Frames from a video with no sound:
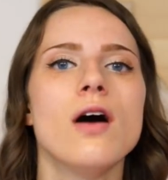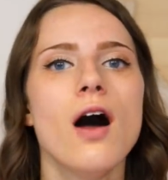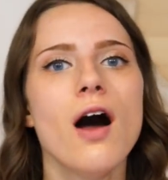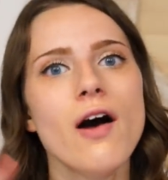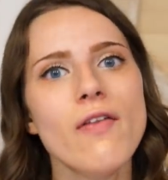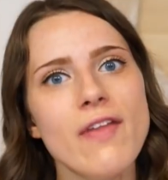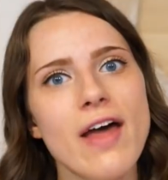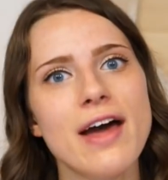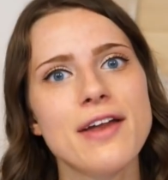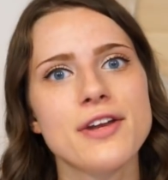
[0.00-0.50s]

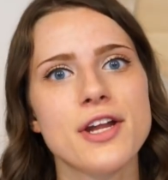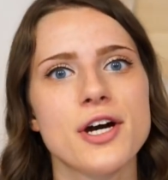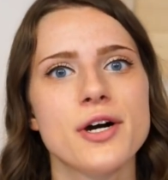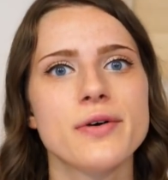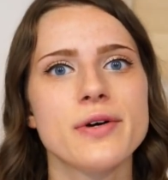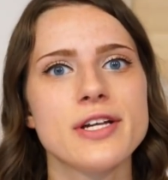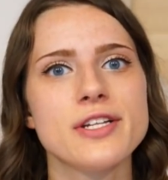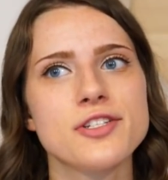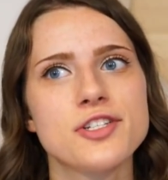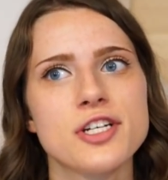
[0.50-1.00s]
On that
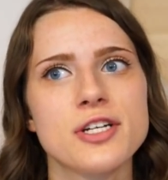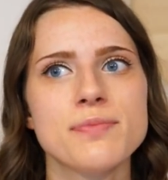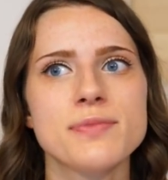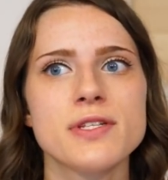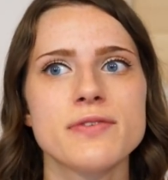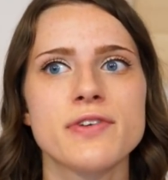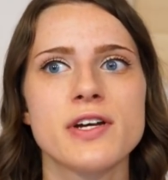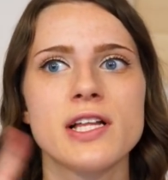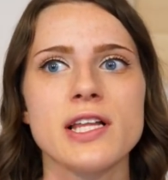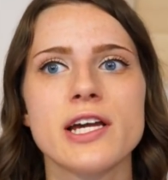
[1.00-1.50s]
note, in
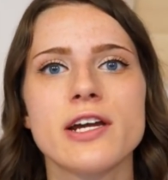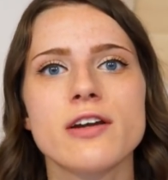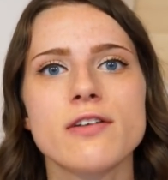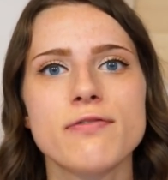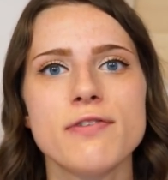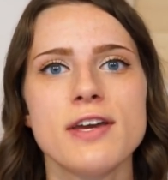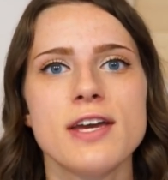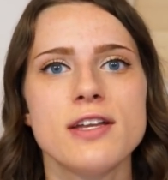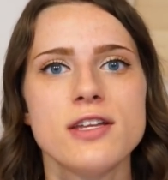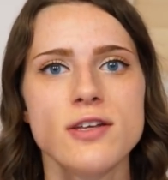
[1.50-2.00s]
terms of
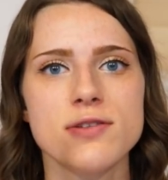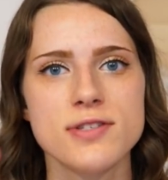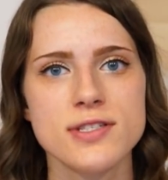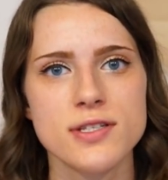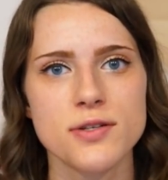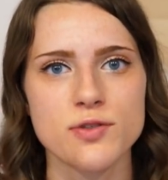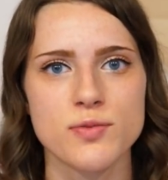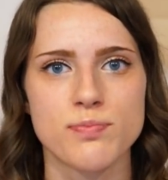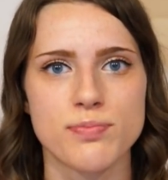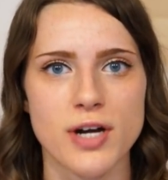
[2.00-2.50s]
calligraphy and
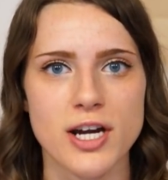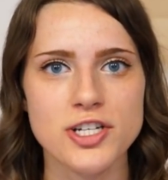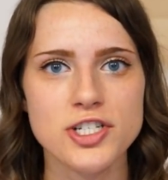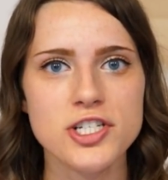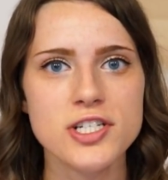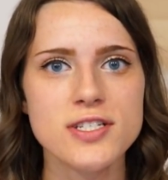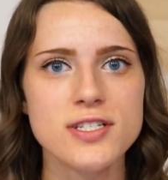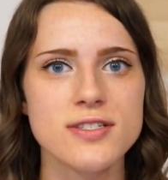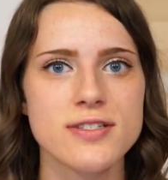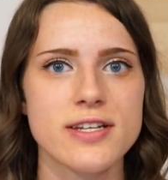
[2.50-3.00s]
using those
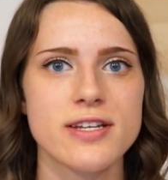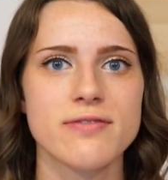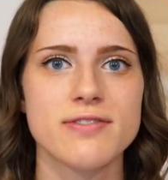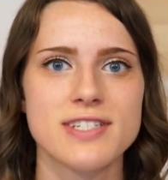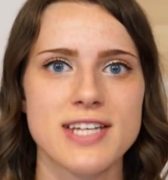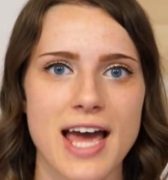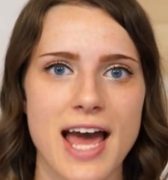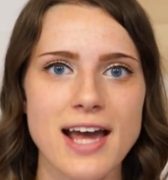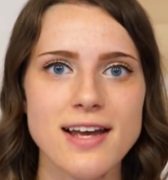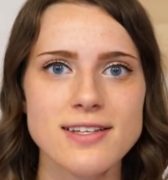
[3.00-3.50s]
brushes instead of
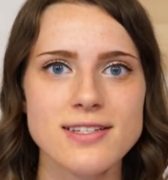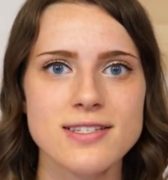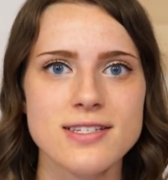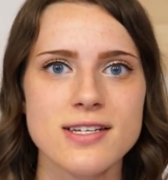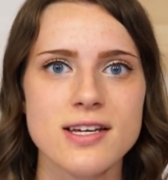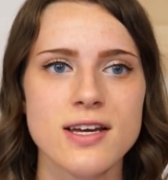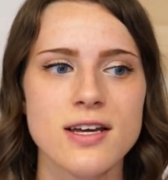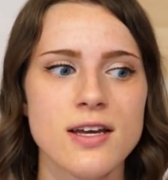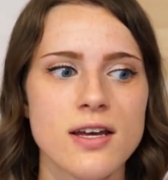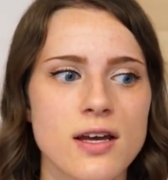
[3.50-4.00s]

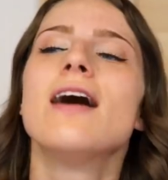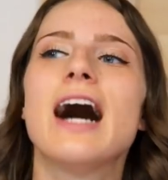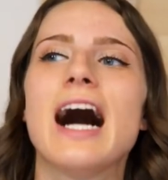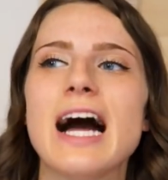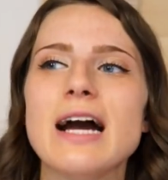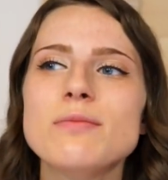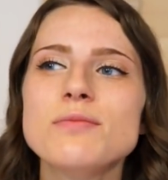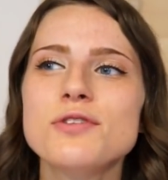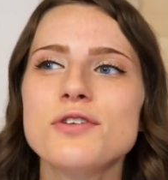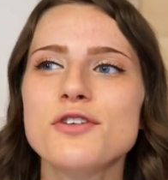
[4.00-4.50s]
text,
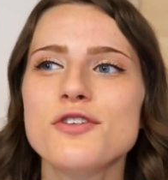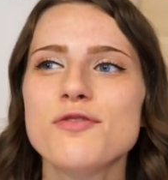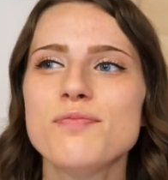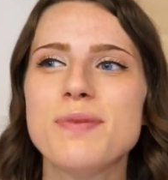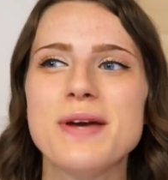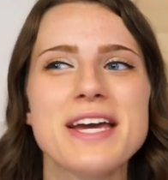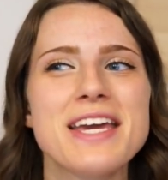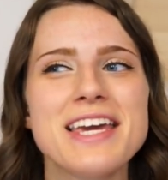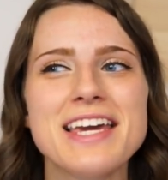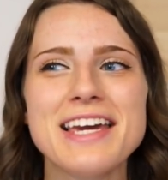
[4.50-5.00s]
I'm sort of
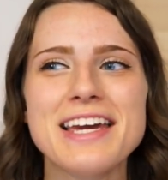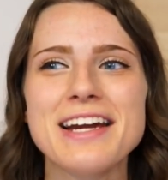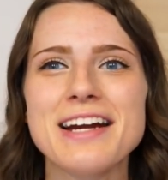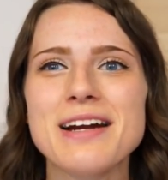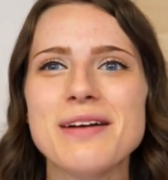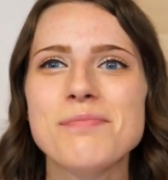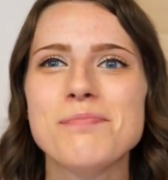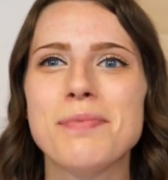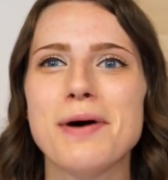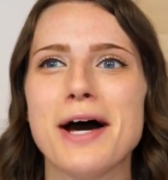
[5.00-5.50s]
picky
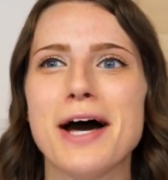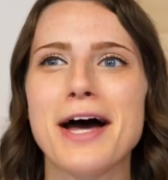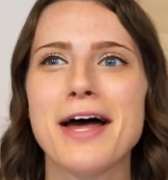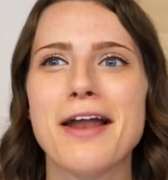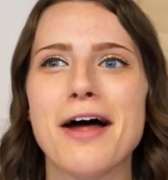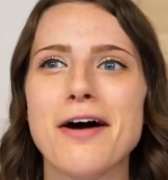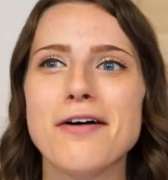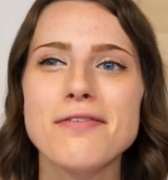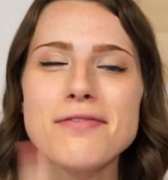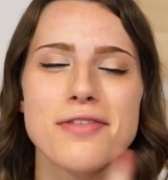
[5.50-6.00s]
here,
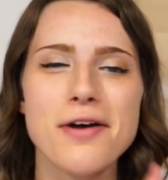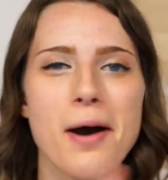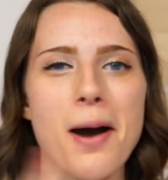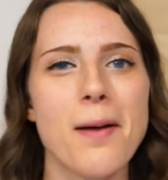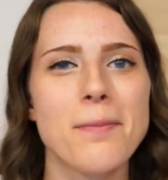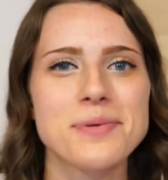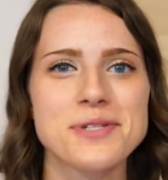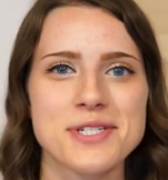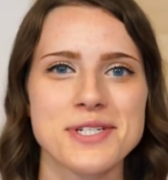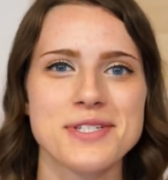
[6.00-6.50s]
but of the
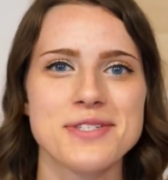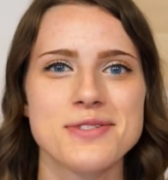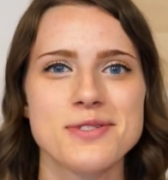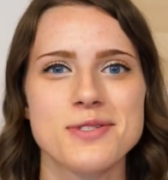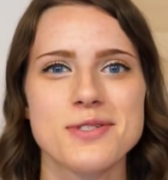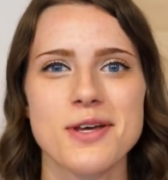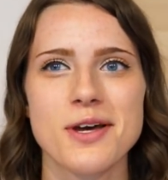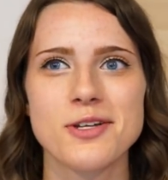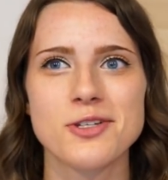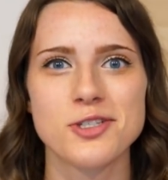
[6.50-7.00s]

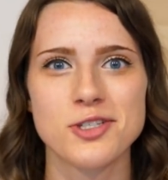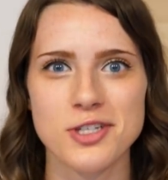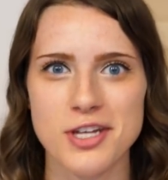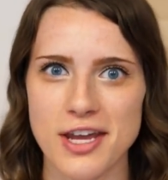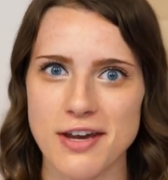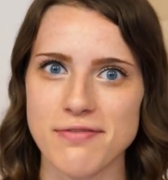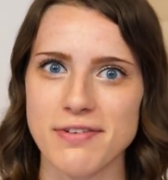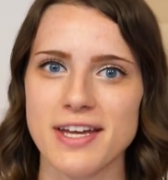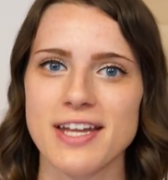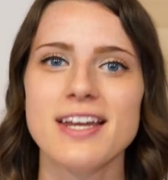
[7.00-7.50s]
options
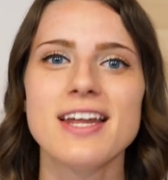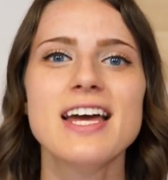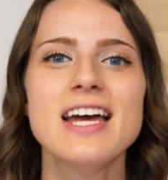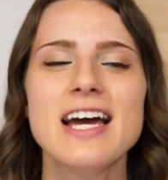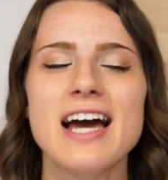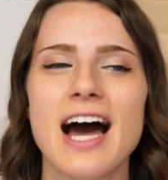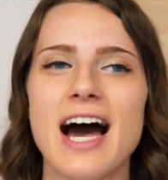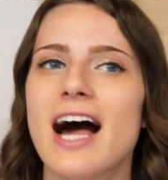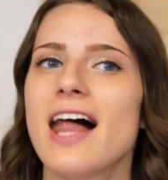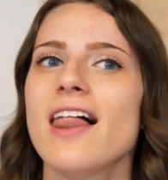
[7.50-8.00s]
given,
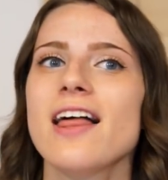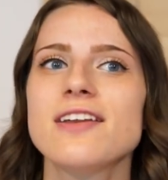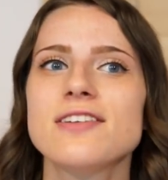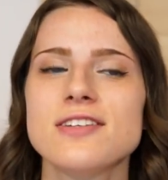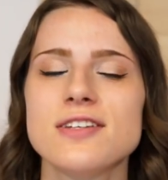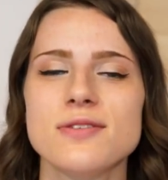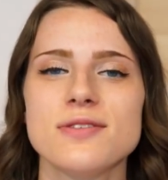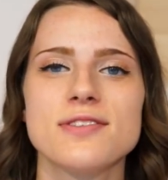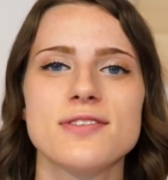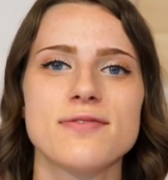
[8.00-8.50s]
I like
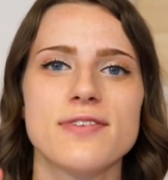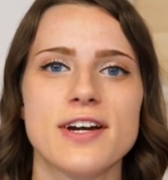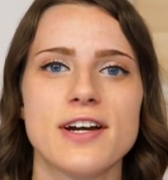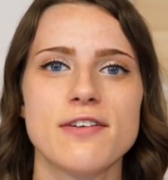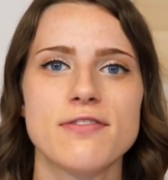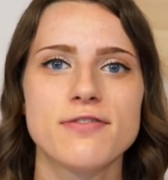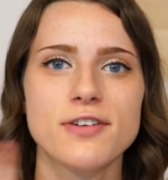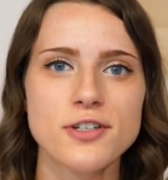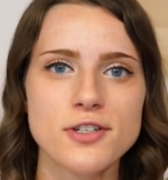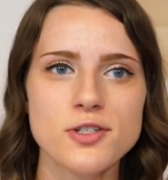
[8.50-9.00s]
to use the
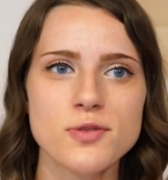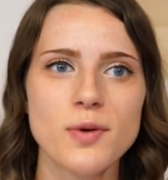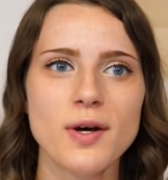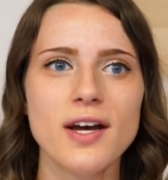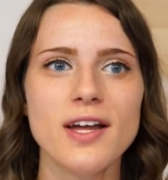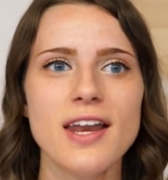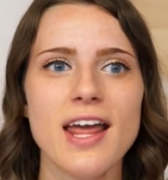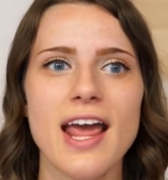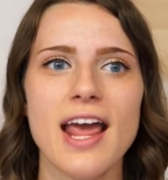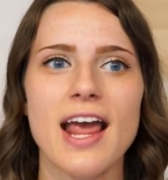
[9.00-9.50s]
very first
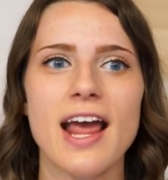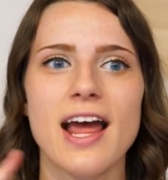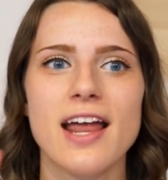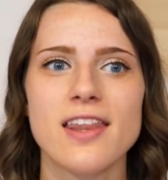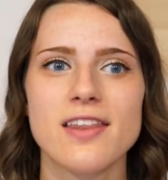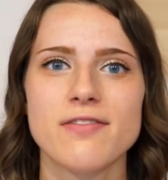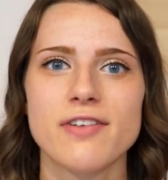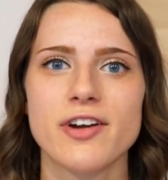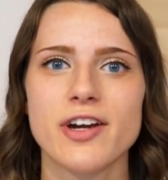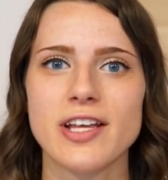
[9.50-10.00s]
one
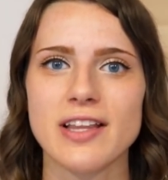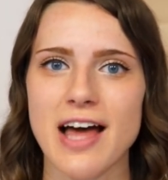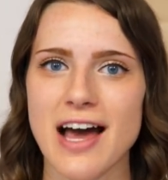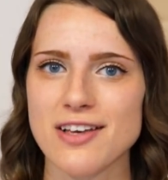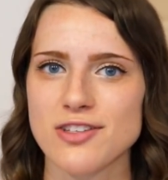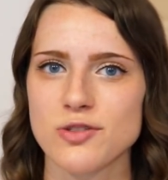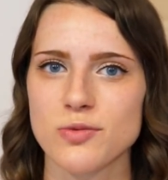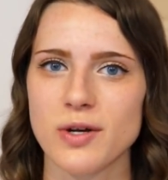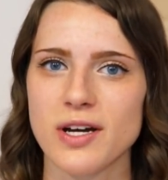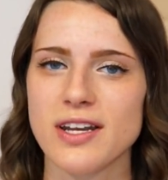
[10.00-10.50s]
and the very
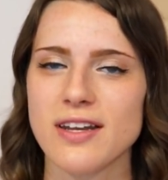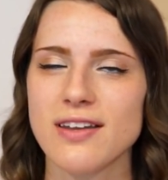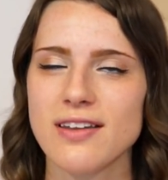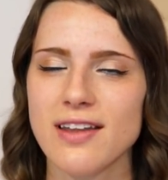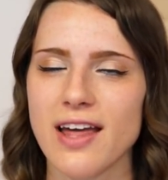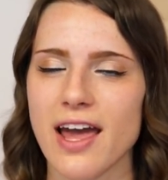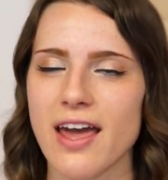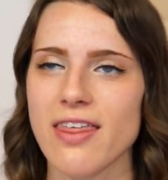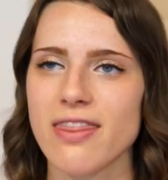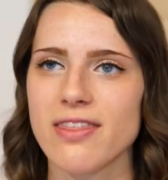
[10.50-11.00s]
last one,
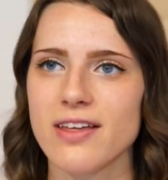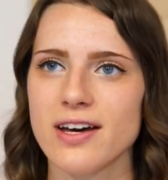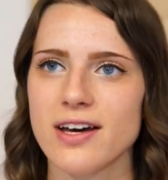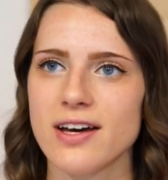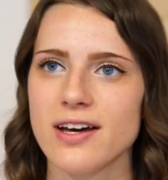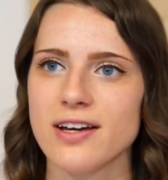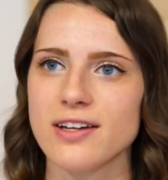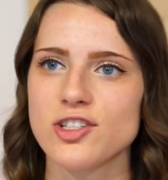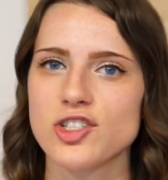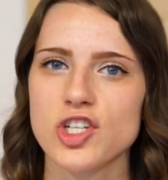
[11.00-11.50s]
like
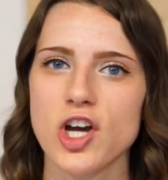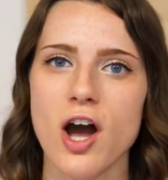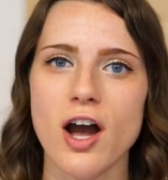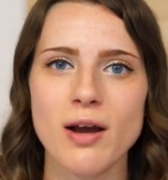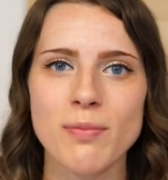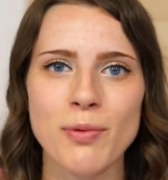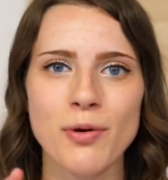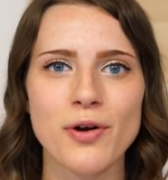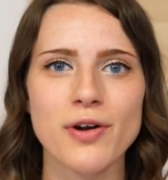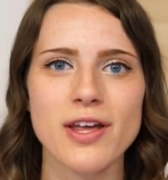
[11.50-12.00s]
the
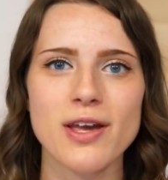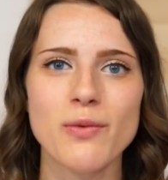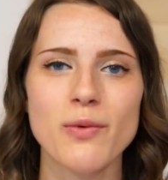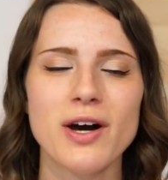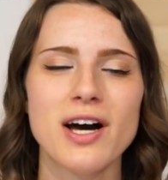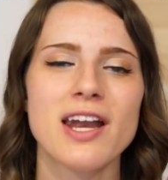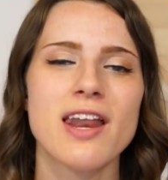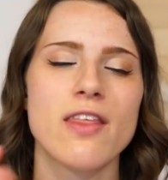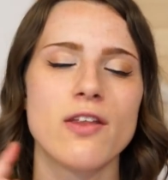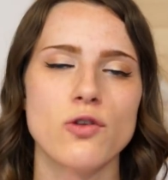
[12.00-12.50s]
chalkboardy
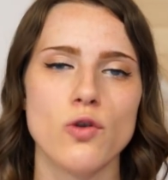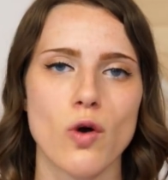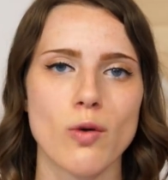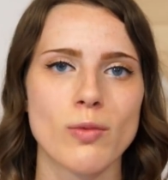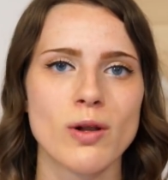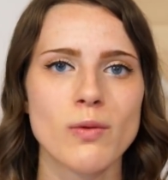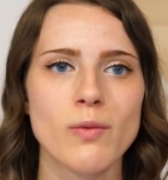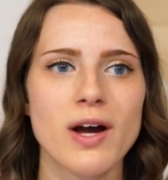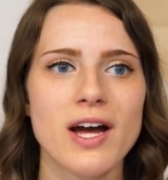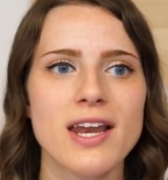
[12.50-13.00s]
one and the
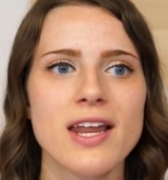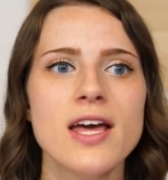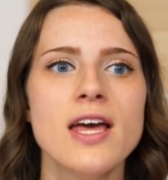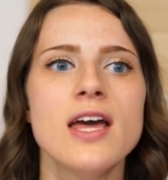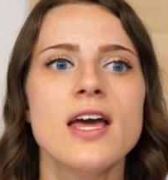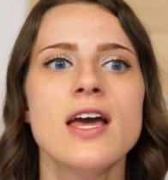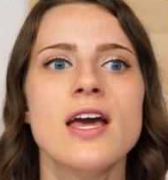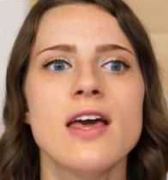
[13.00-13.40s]
normal one.